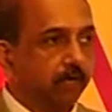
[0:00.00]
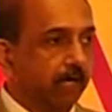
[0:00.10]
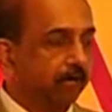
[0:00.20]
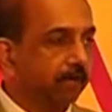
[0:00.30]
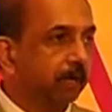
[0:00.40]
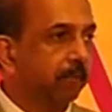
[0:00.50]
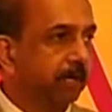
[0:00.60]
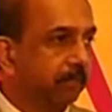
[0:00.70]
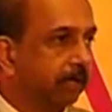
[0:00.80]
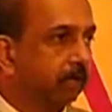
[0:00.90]
We have a
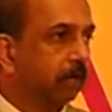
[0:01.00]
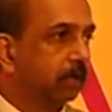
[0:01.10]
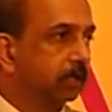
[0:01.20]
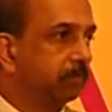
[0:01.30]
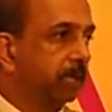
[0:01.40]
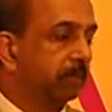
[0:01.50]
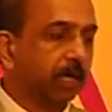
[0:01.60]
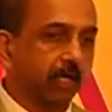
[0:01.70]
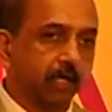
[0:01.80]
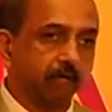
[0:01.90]
department called the
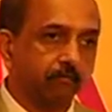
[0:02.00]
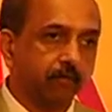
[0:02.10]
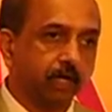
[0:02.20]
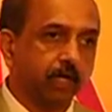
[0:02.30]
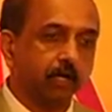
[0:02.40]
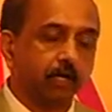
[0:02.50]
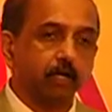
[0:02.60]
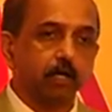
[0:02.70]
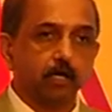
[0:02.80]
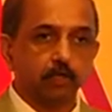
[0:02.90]
pre-packing, wherein
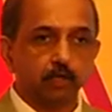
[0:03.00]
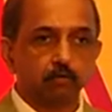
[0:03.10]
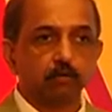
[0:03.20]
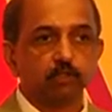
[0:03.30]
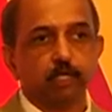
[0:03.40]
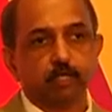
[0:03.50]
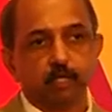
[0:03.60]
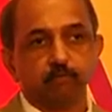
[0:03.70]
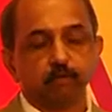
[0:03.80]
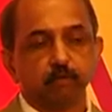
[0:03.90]
the goods
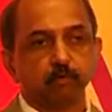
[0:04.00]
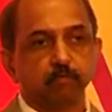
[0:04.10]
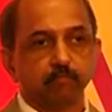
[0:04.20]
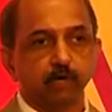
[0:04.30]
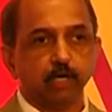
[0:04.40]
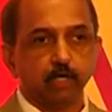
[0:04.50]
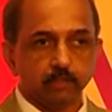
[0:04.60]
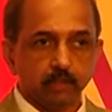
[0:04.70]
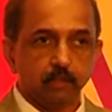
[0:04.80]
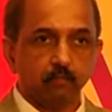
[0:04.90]
that come from our
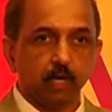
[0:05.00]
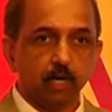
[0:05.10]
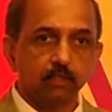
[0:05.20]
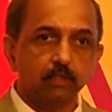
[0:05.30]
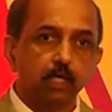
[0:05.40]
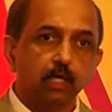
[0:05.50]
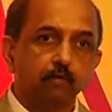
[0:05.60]
vendors and the plants,